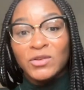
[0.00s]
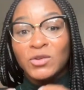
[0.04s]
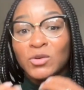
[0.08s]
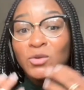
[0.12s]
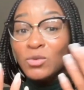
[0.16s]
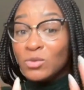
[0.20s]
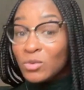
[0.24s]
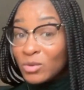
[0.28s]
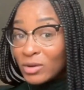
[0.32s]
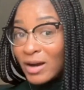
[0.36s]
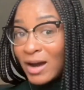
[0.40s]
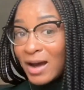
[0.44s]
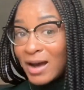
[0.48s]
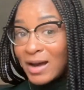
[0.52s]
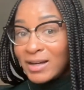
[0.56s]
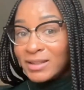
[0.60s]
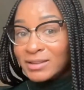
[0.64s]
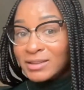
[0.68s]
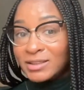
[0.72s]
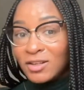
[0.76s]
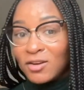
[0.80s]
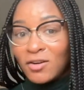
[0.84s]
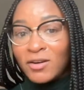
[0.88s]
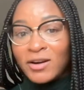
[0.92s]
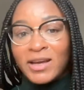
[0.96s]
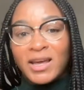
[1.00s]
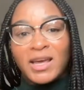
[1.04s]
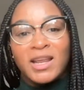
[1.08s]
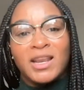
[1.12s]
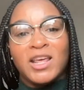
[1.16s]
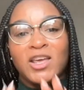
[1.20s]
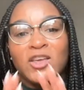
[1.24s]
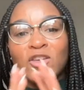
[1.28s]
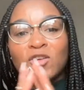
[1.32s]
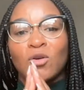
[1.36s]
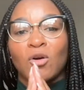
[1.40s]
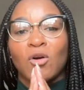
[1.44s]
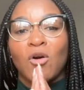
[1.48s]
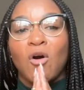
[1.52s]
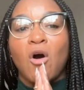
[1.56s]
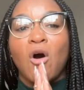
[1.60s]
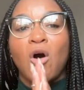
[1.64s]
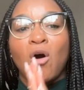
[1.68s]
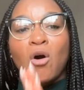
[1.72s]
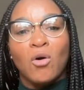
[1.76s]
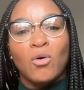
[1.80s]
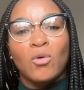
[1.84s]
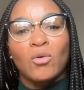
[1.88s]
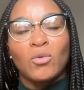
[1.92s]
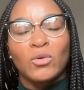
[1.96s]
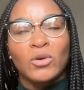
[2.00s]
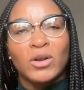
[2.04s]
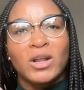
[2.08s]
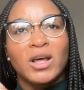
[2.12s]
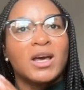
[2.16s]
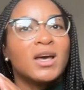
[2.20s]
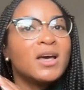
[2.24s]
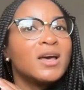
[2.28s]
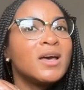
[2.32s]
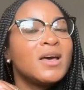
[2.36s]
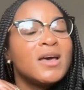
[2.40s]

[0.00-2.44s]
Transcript: you guys creating your own